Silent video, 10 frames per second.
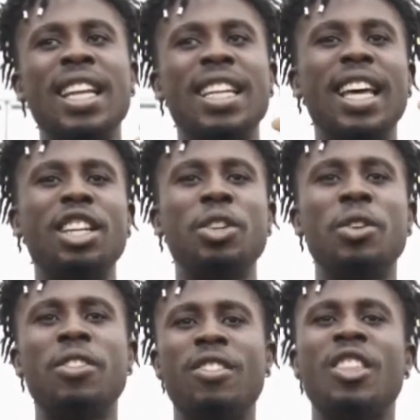then do
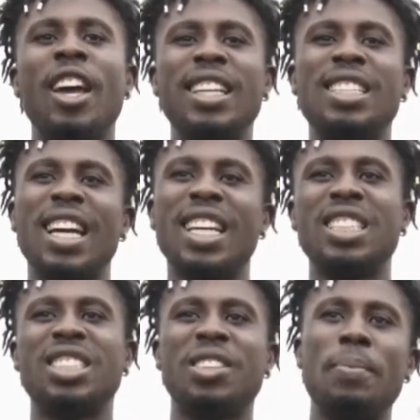30
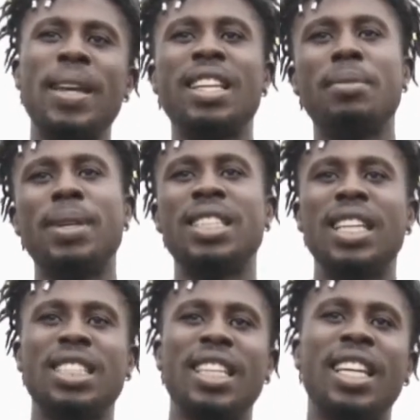seconds of medium
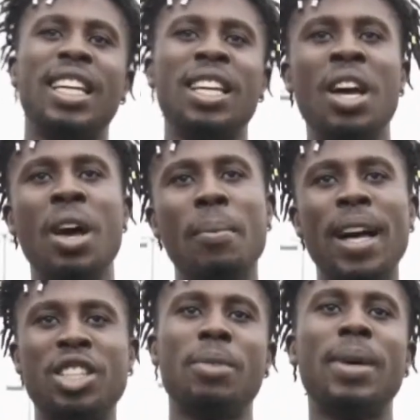intensity,
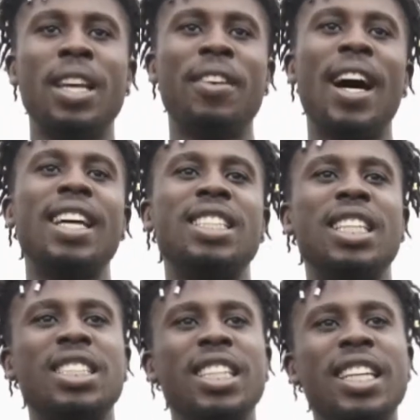back to a minute of high
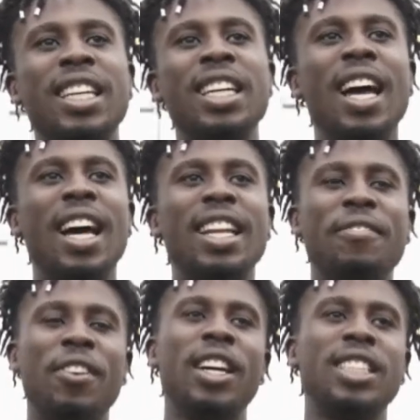intensity, and then
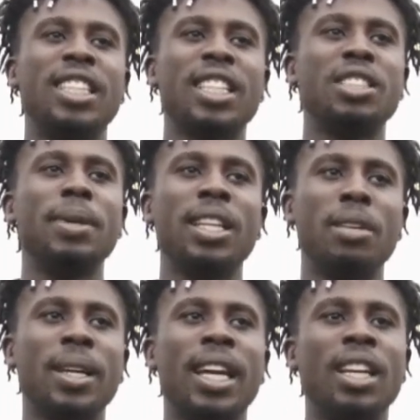30 seconds
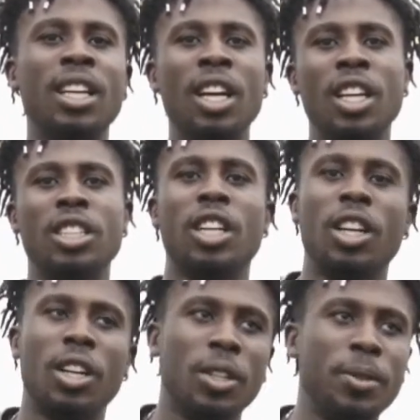medium again.
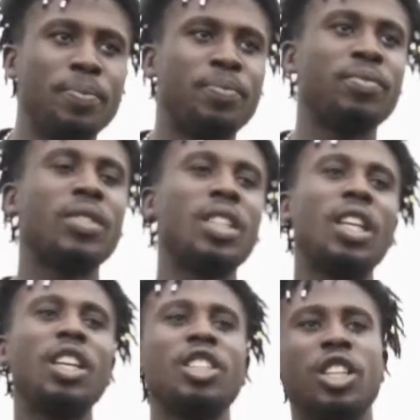So
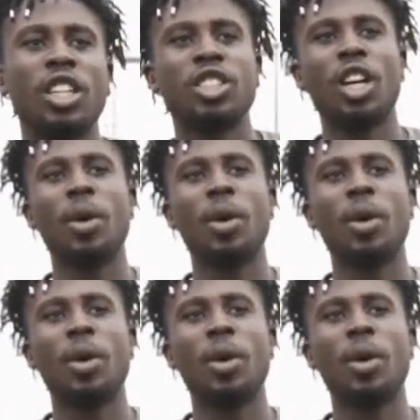it's going to start